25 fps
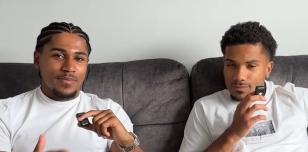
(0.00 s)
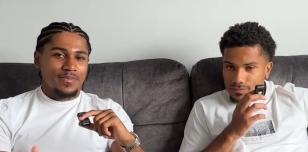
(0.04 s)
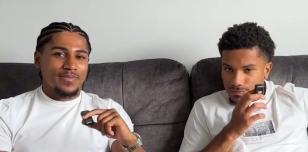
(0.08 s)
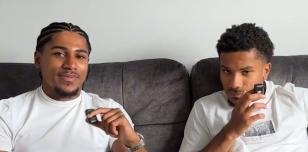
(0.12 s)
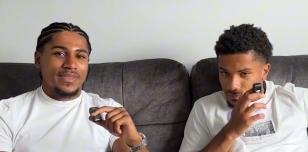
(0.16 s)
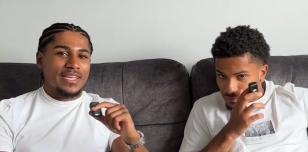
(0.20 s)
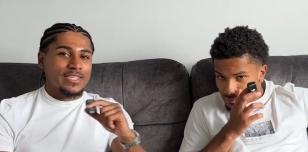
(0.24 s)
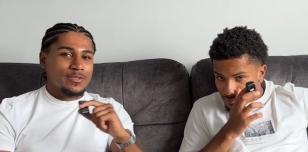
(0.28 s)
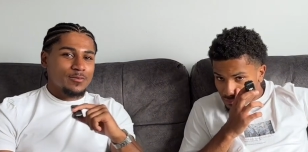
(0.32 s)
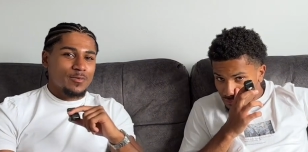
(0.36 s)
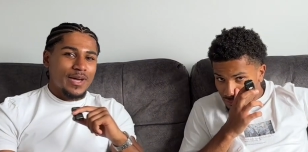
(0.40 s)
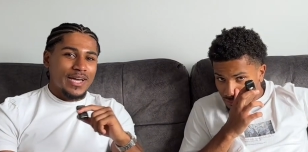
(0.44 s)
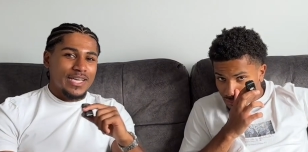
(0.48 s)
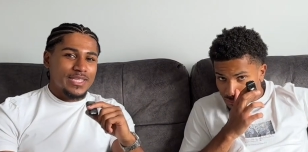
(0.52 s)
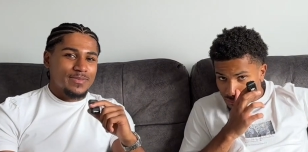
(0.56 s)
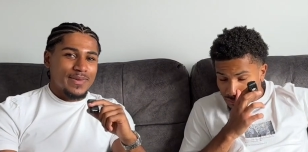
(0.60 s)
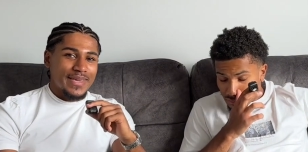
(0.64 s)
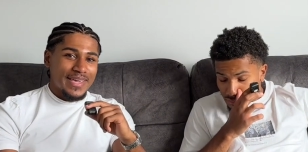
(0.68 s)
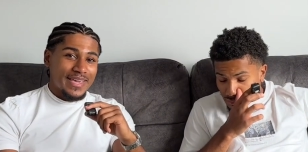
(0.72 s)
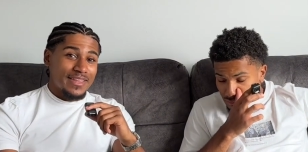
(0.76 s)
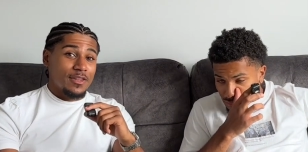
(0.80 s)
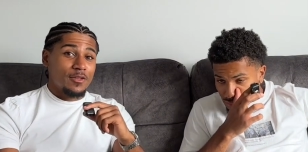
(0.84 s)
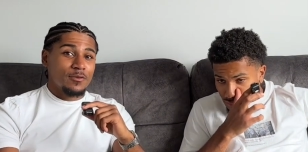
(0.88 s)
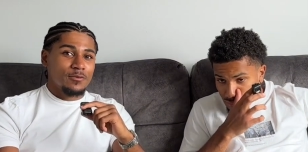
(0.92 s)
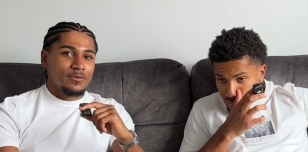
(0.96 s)
Speaker 1: that's why he's
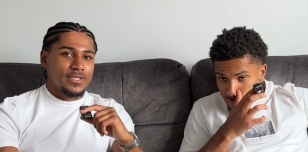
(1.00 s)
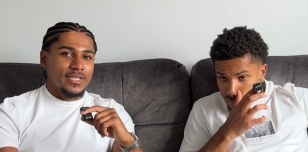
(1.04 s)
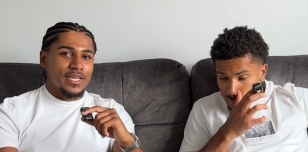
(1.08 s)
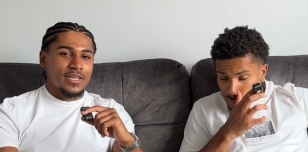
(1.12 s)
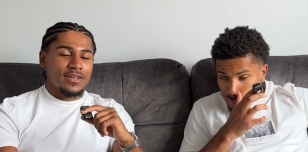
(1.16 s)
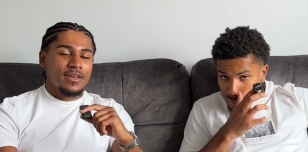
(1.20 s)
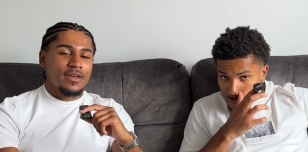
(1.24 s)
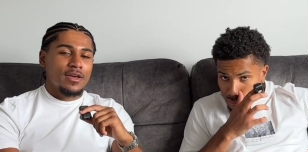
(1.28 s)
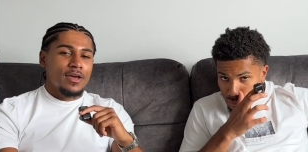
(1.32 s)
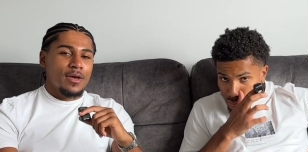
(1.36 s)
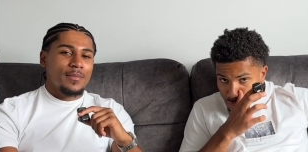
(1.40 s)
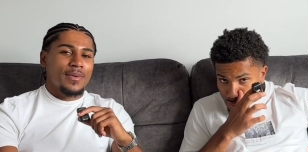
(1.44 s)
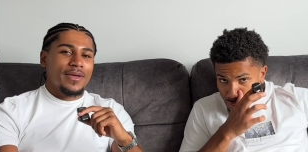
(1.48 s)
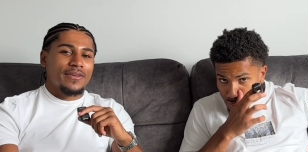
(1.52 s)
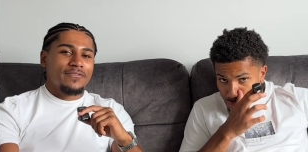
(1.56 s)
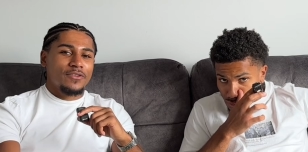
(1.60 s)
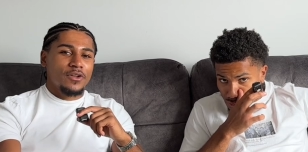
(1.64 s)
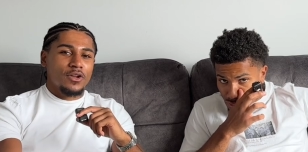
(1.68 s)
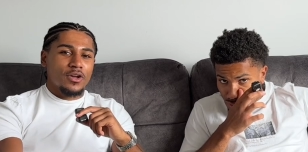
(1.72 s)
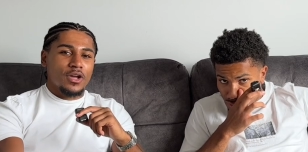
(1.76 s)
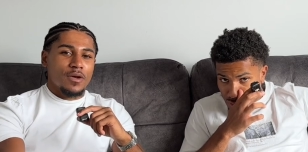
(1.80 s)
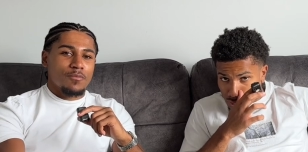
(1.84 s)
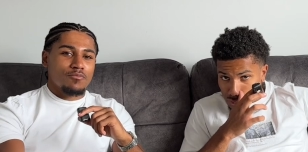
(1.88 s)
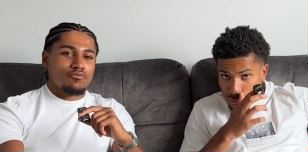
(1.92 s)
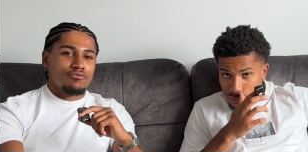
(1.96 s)
been losing. But if you
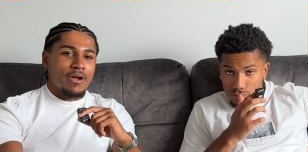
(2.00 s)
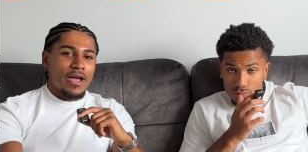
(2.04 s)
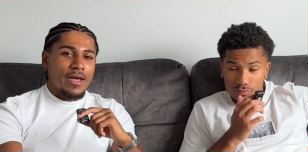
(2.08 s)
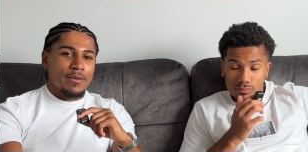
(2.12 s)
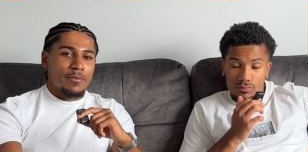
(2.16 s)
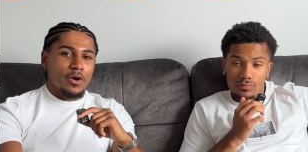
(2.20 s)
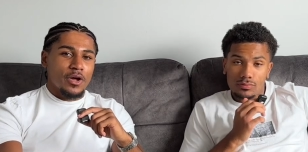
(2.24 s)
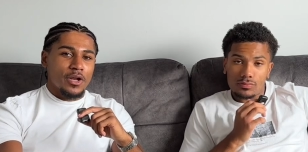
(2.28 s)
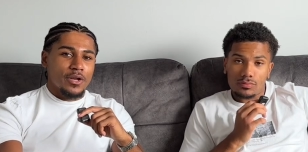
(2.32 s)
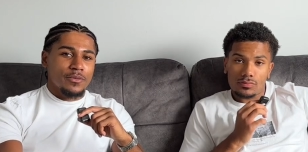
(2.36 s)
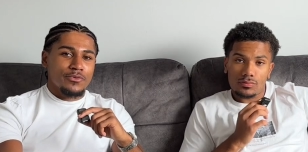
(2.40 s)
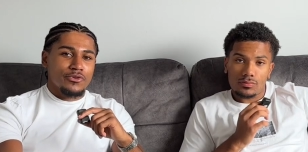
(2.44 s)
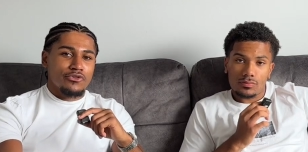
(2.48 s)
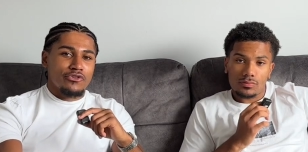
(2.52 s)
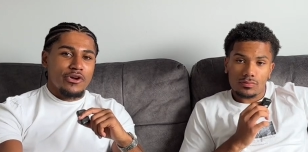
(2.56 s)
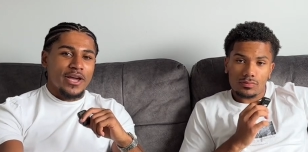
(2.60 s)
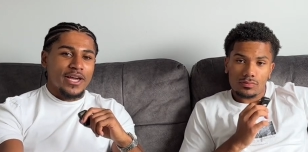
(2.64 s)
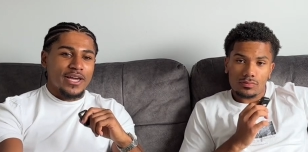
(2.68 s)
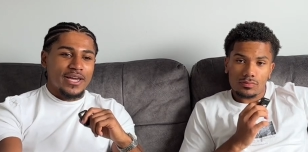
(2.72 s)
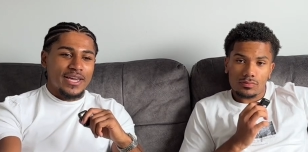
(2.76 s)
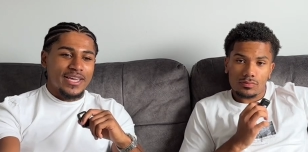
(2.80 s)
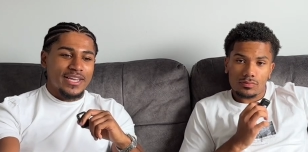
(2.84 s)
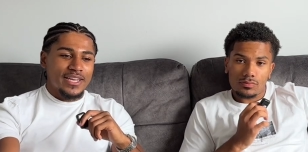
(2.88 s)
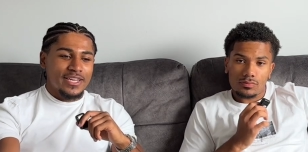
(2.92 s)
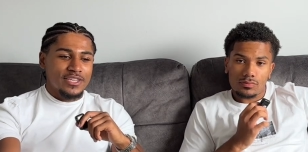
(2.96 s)
look at prime Conor
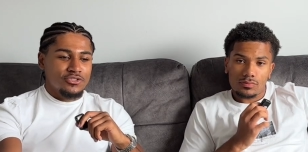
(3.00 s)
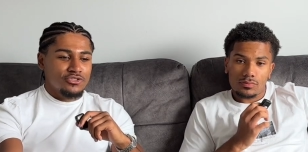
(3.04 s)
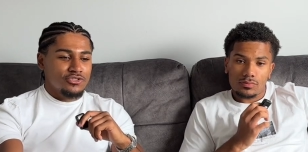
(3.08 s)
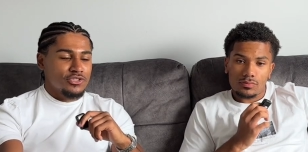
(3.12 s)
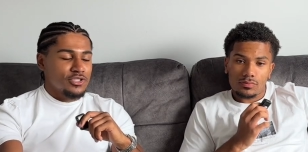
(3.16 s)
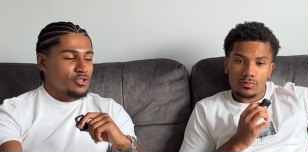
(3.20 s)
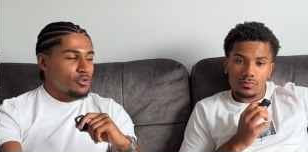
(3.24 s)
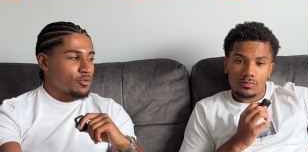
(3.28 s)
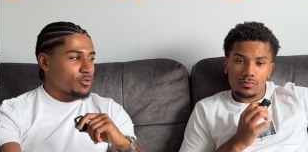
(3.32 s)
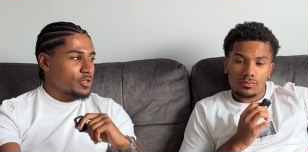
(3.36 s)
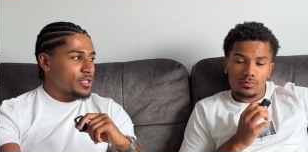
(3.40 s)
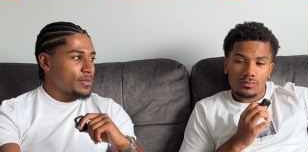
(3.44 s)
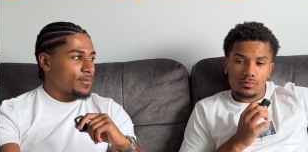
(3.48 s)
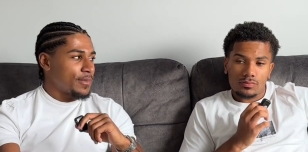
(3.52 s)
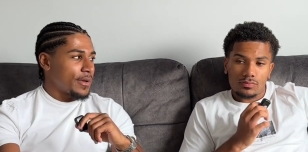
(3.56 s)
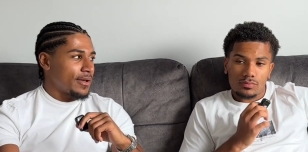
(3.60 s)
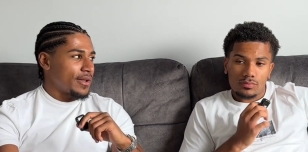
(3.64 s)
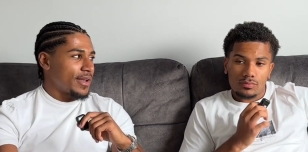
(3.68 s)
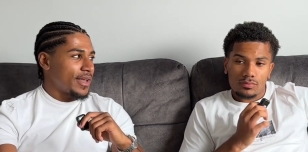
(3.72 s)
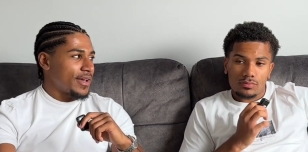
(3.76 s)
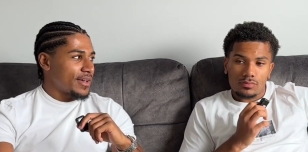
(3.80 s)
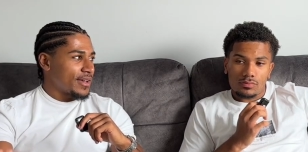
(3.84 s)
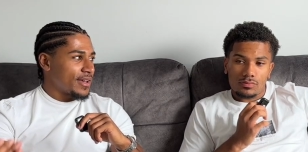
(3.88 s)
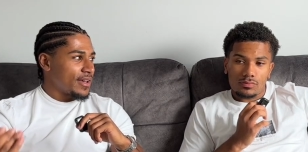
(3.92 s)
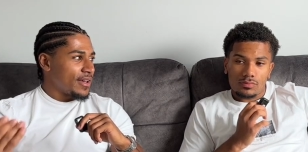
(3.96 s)
McGregor, he literally talks about
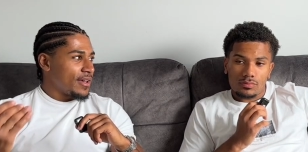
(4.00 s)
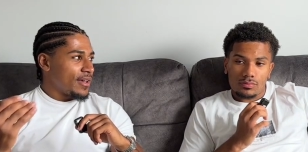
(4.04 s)
like